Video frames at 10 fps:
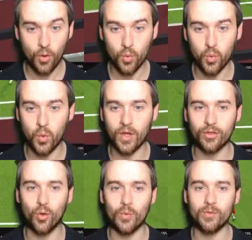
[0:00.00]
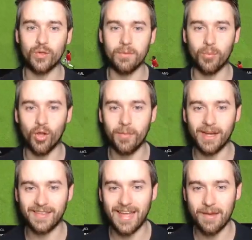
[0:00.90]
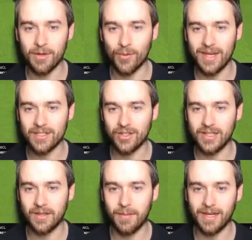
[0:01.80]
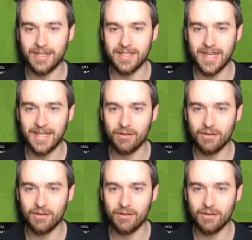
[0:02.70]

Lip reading: Ooh, I thought we'd won the ball back there. Maguire's got it at the back instead.